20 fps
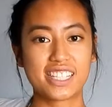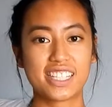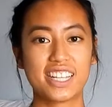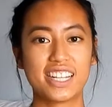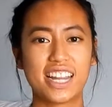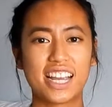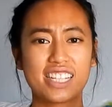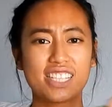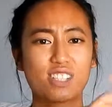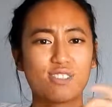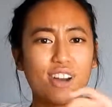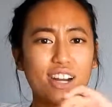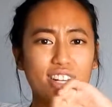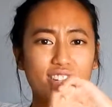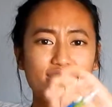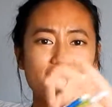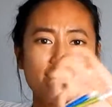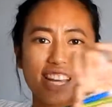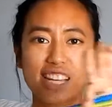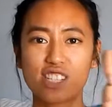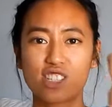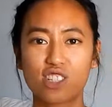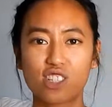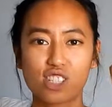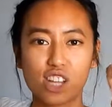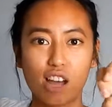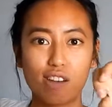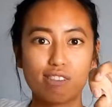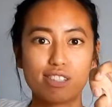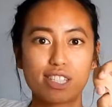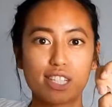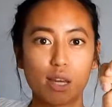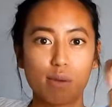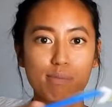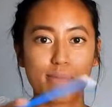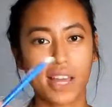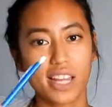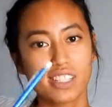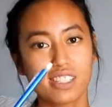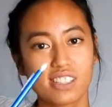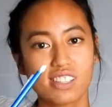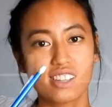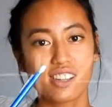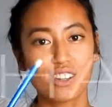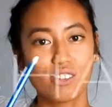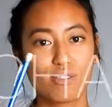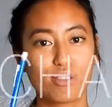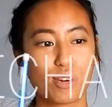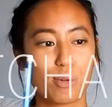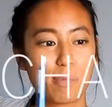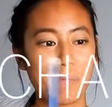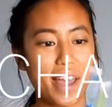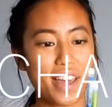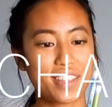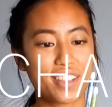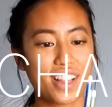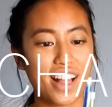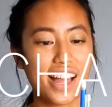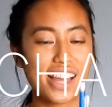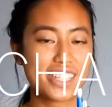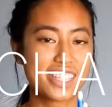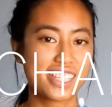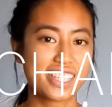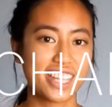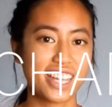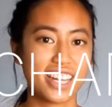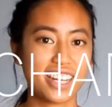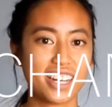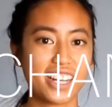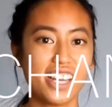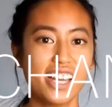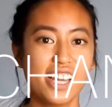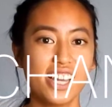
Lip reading: So the next writing utensil is obviously a pencil for math class and